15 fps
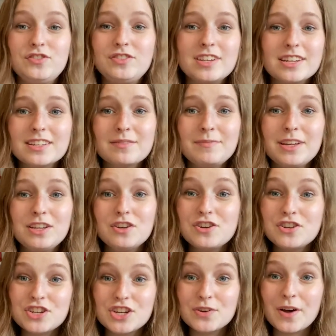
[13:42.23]
doesn't mean
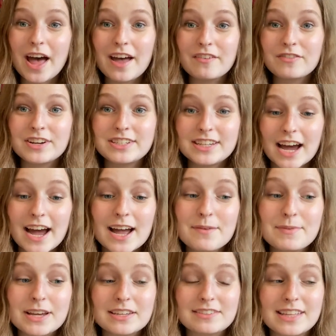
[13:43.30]
you should do it every
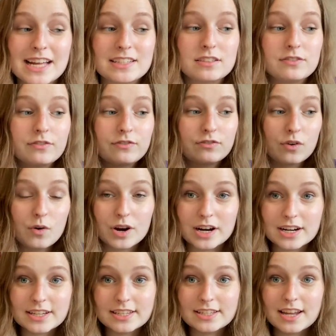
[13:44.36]
time, because that's
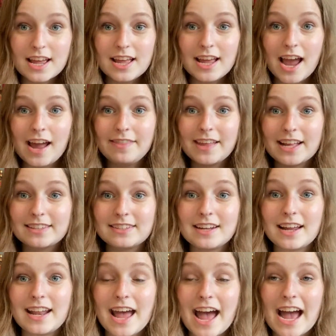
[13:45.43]
forced and that's
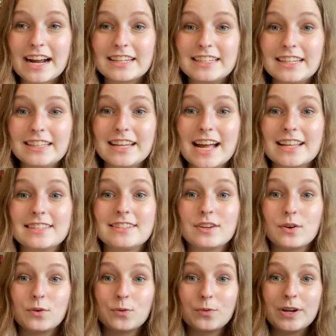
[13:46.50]
not acting, that's
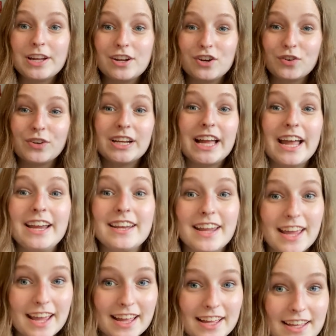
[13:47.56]

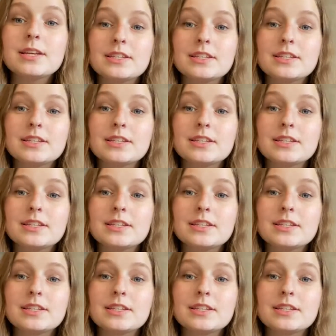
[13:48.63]
recreating.